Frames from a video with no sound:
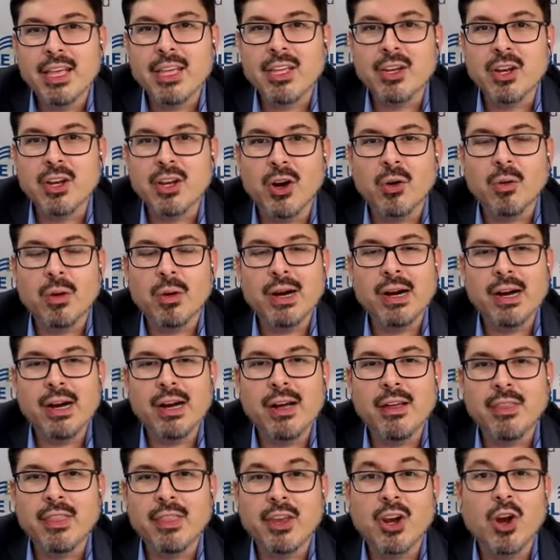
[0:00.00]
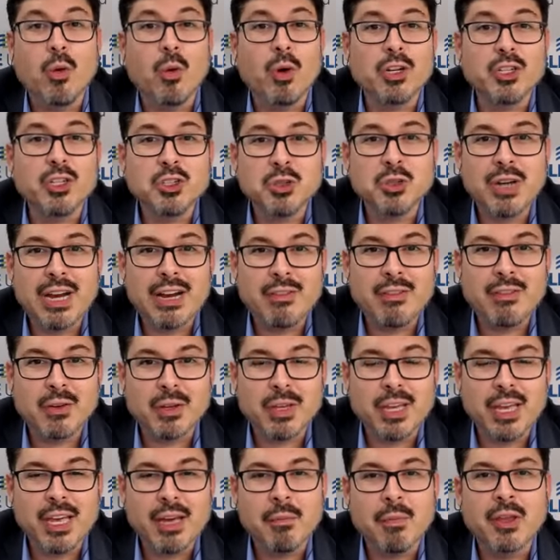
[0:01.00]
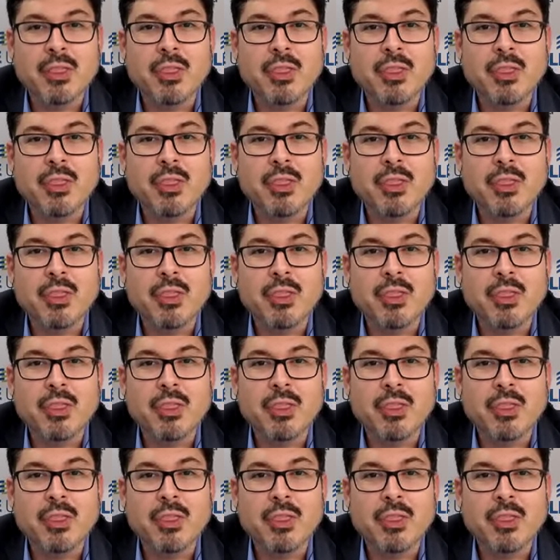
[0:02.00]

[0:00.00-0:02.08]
you know uh, they don't want to travel yet,